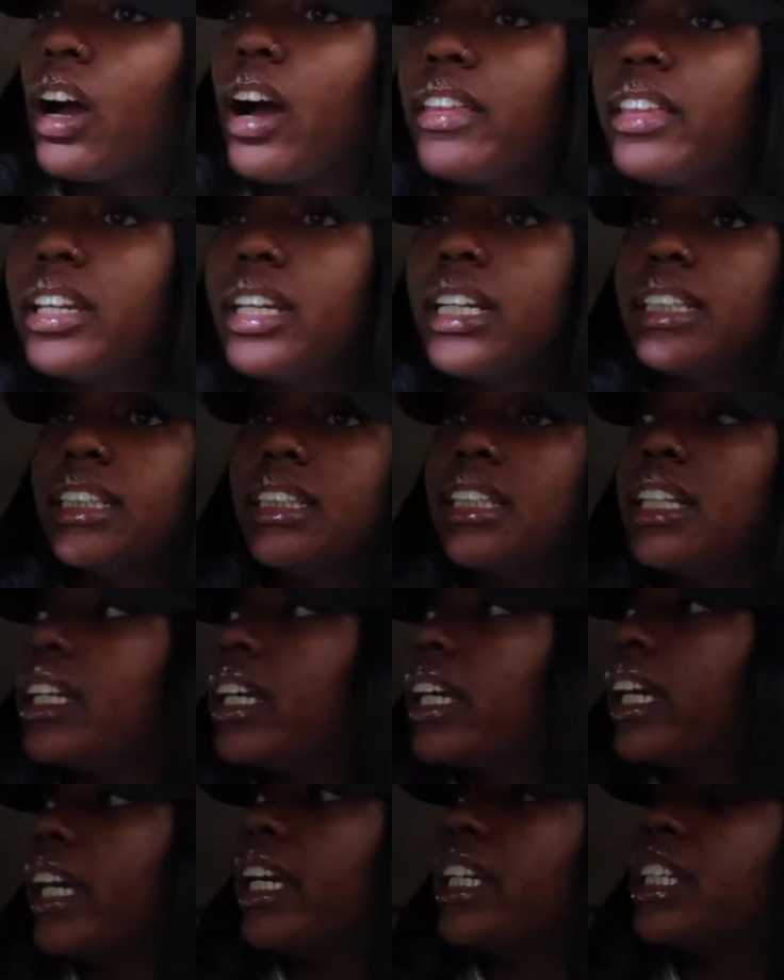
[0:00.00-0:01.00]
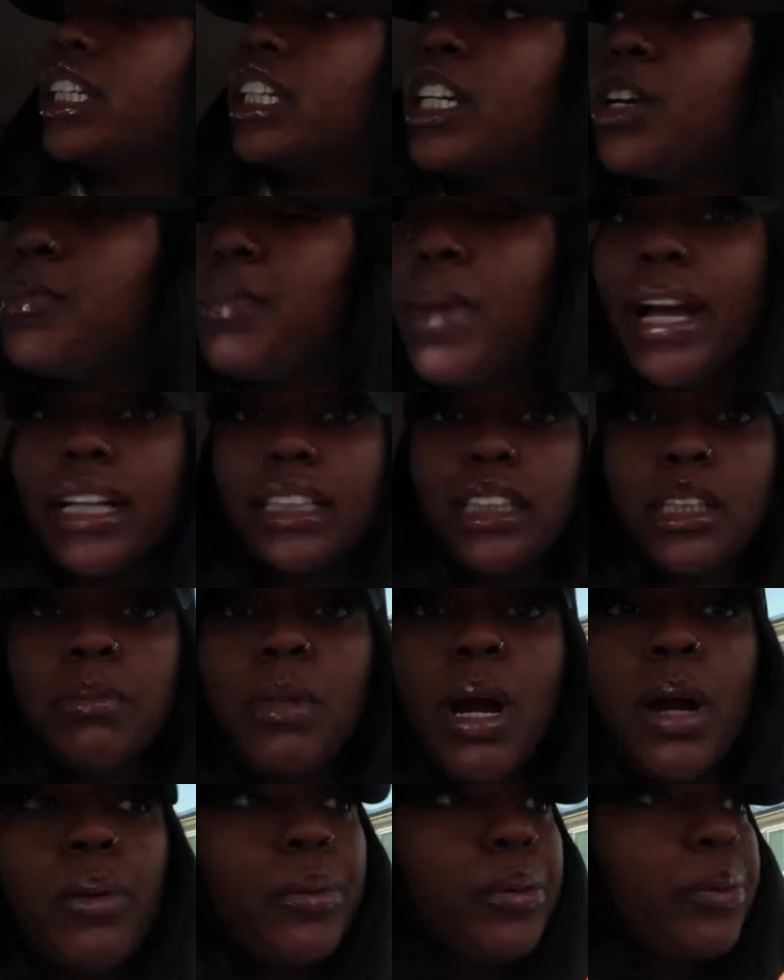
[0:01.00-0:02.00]
other than to the kitchen and back to
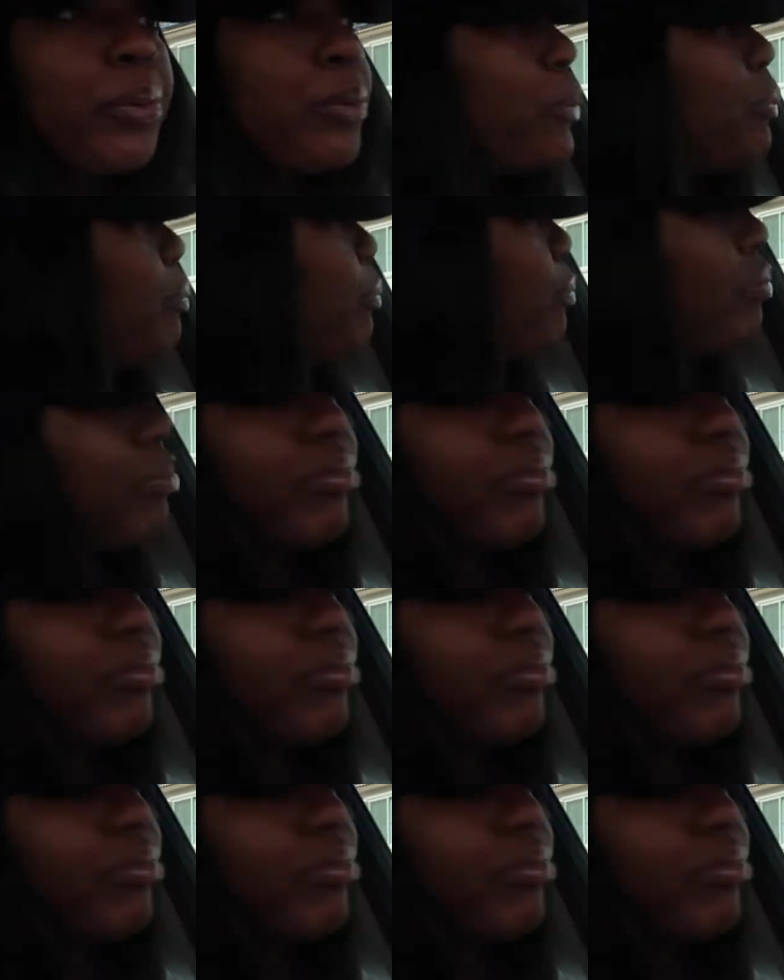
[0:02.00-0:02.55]
my room